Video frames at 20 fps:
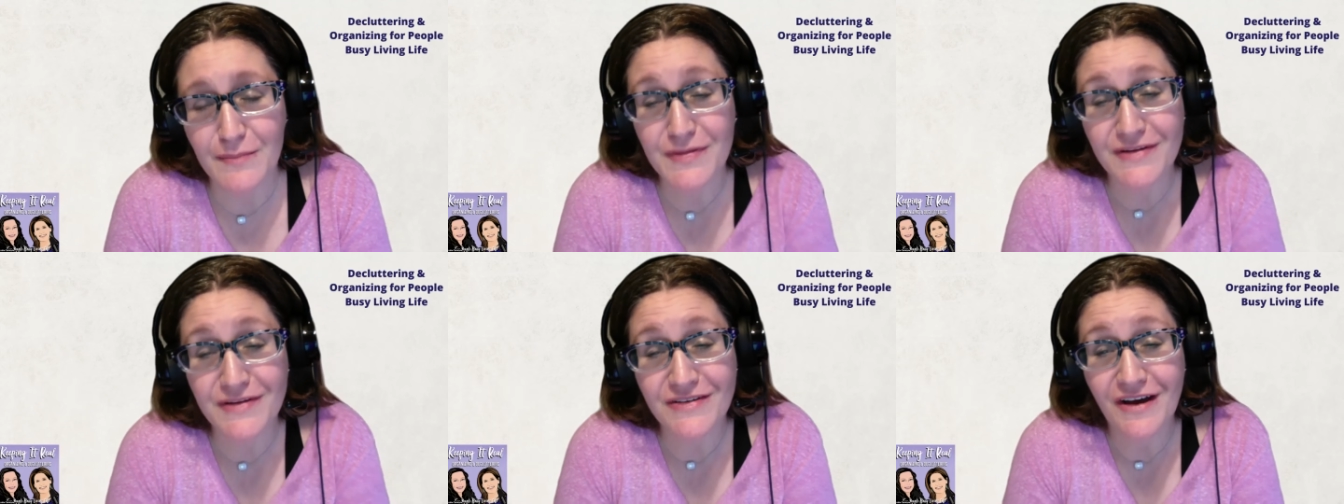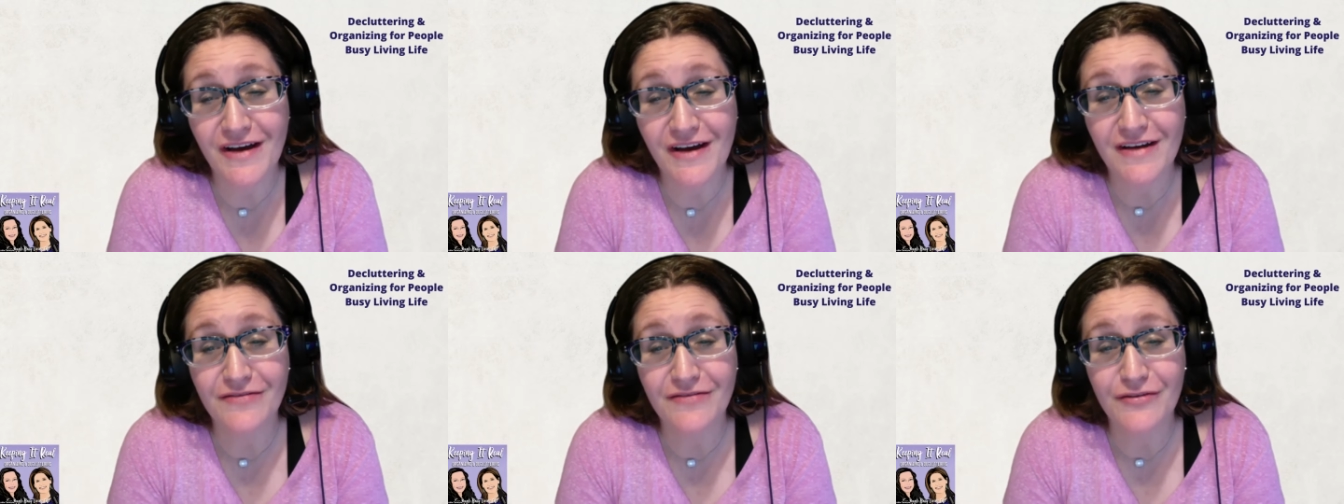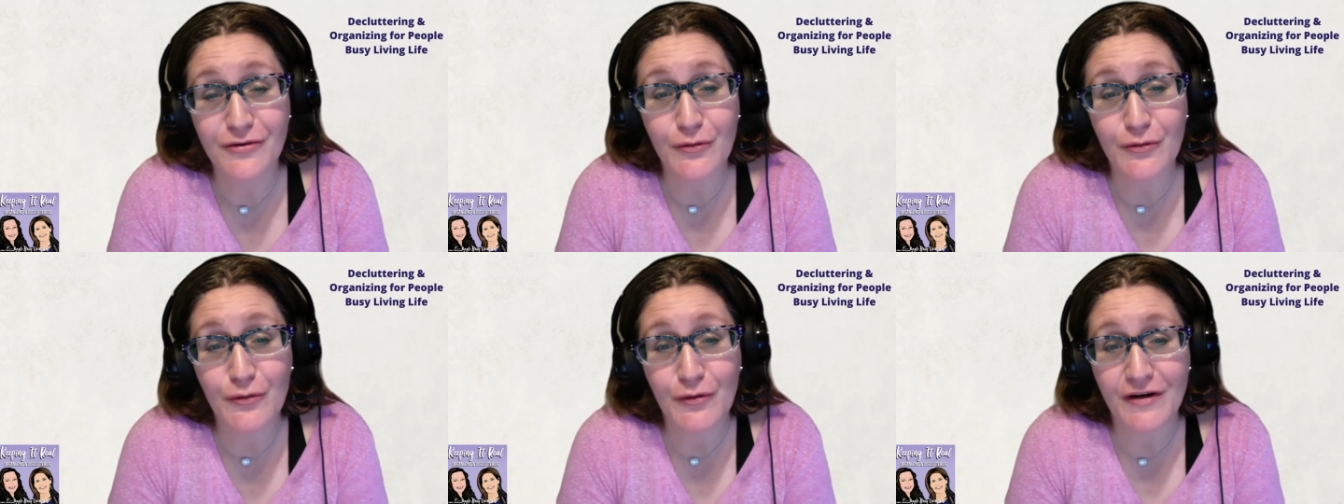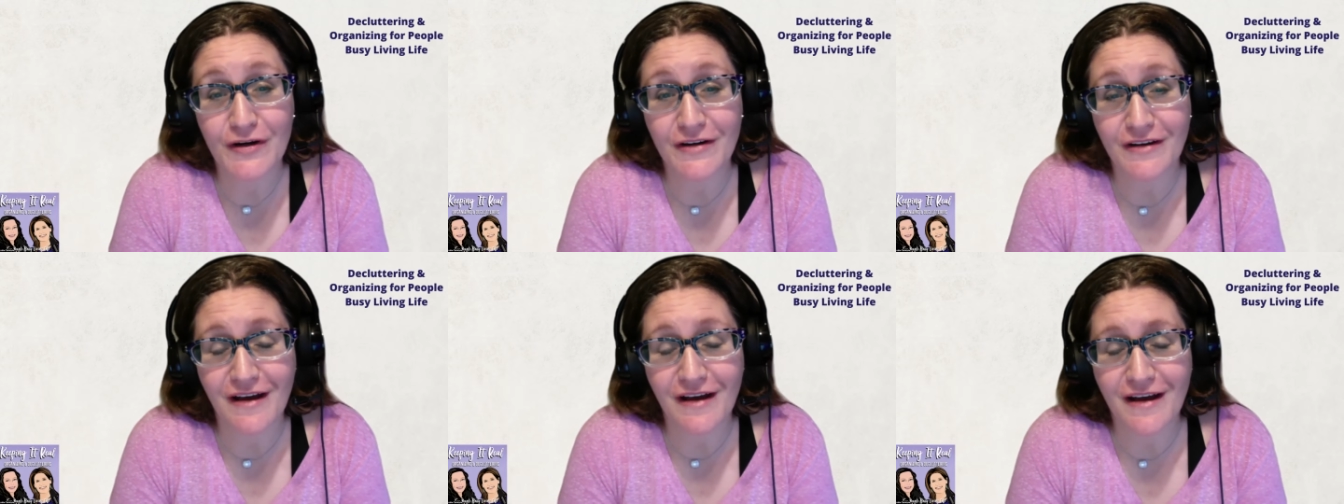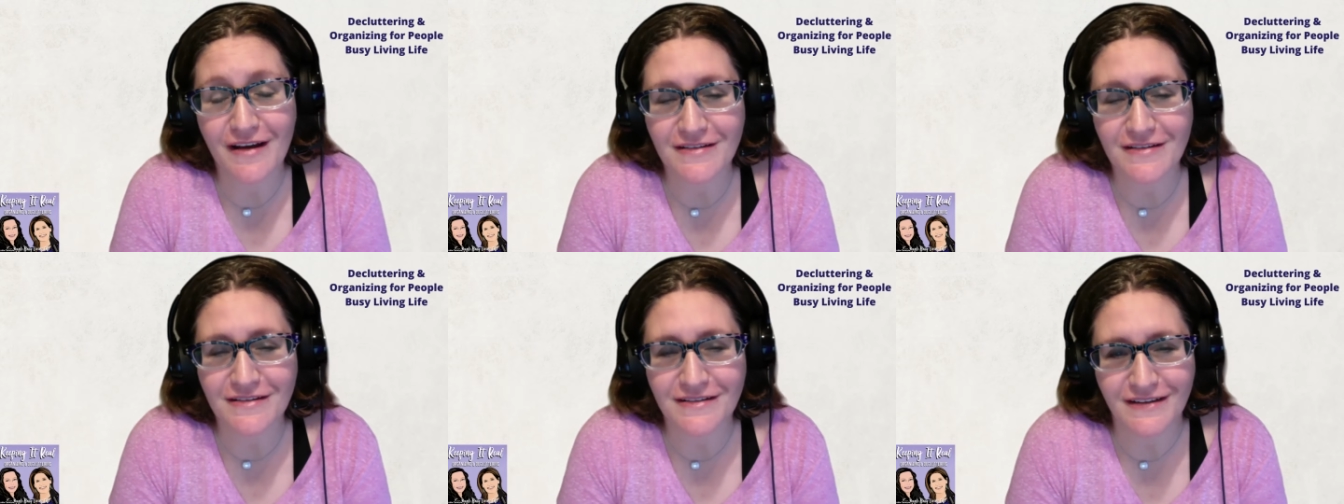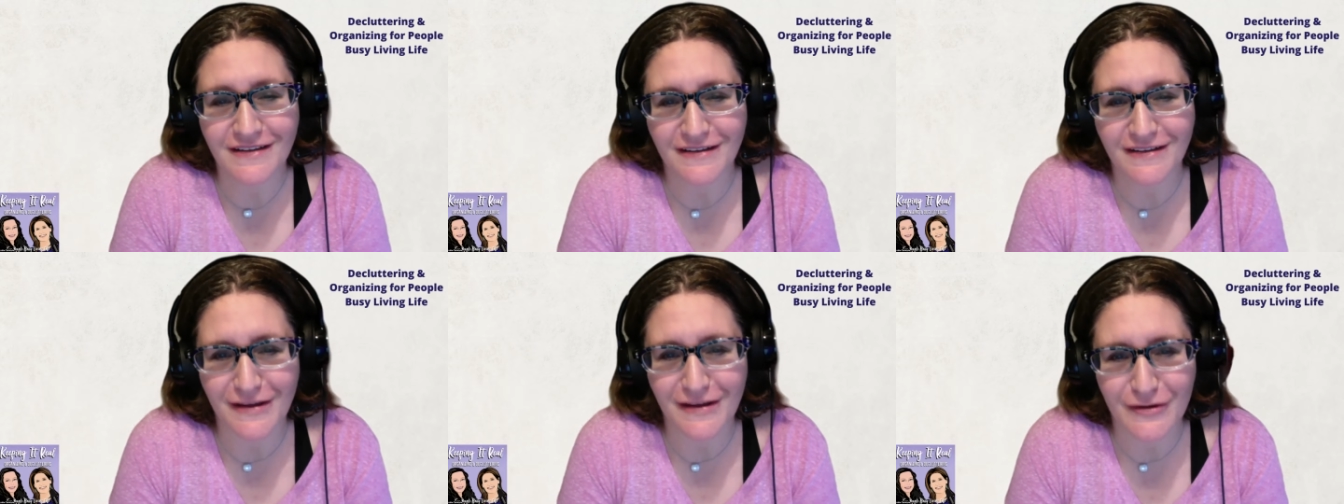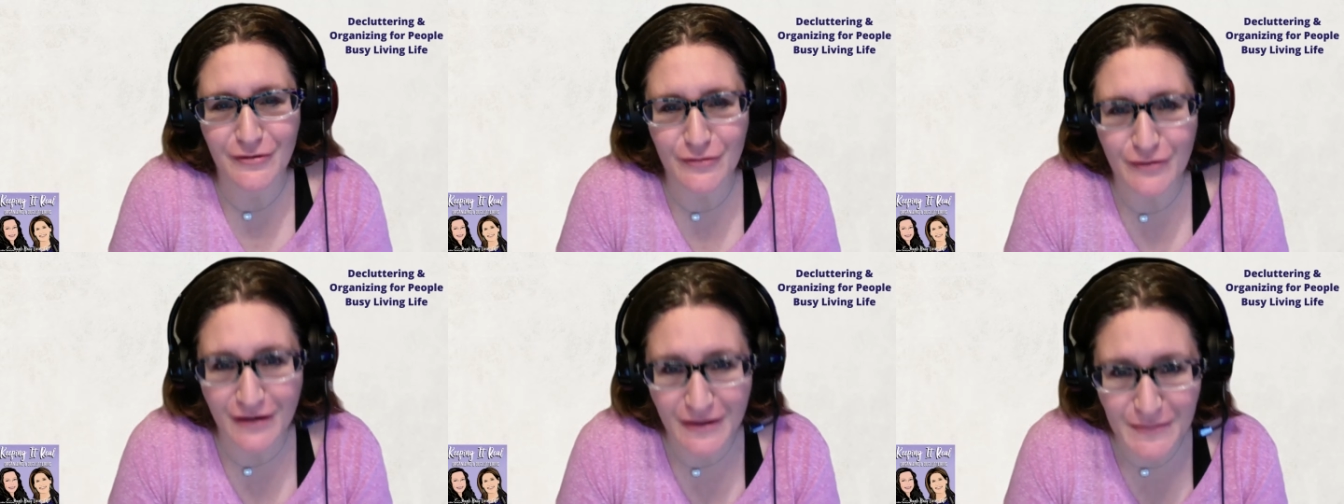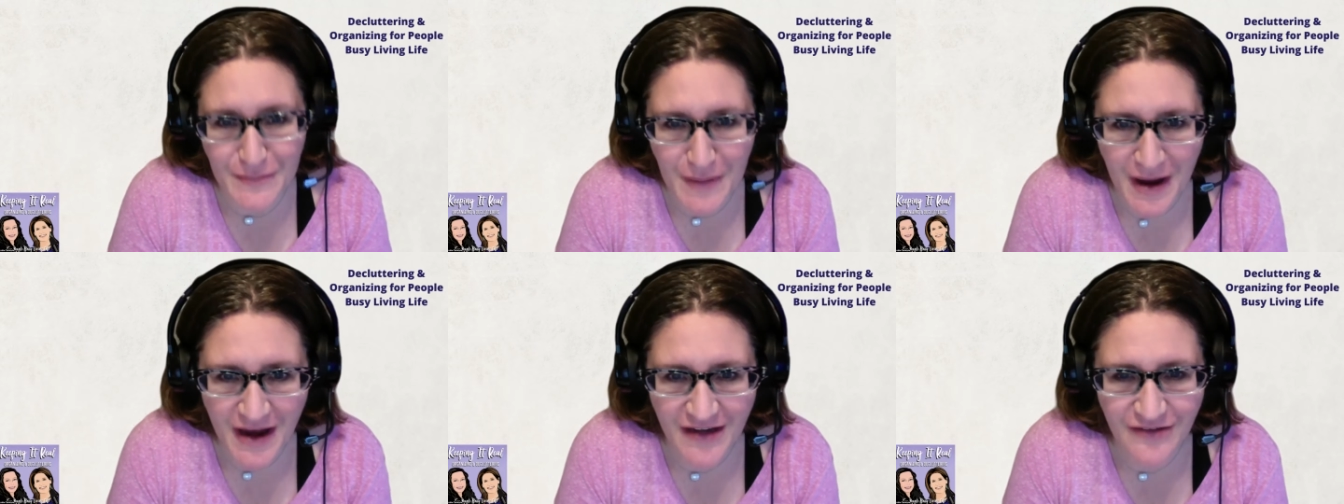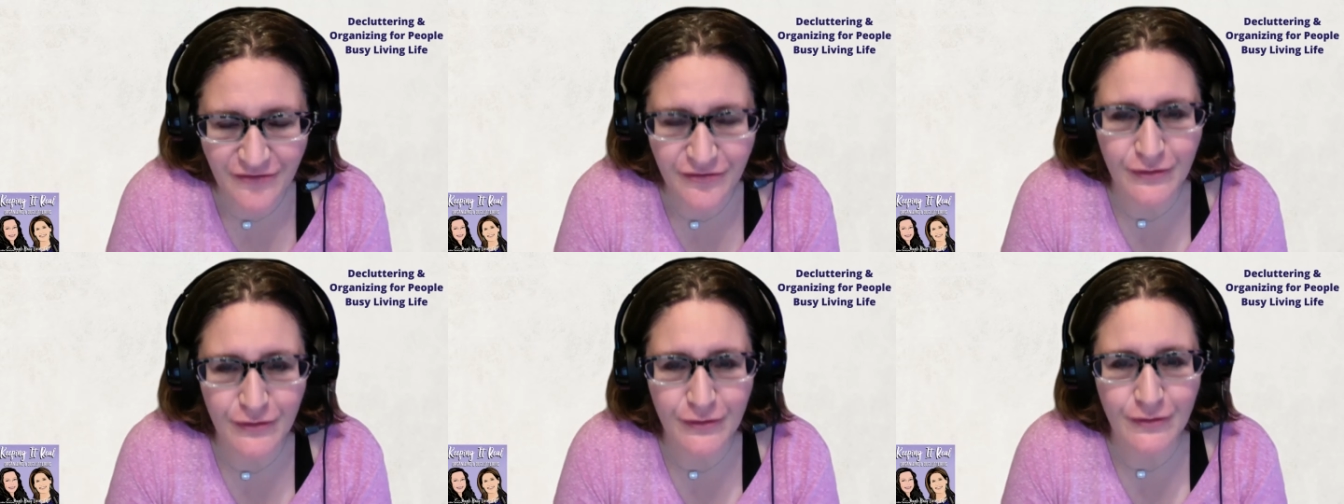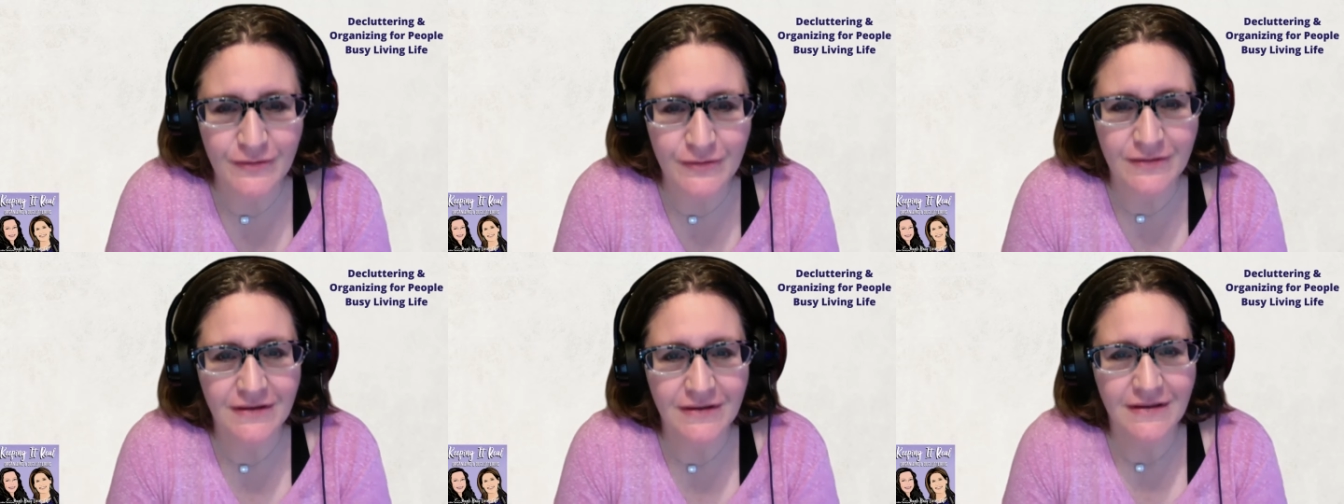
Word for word: but not if you're organized, decluttered, and mindful.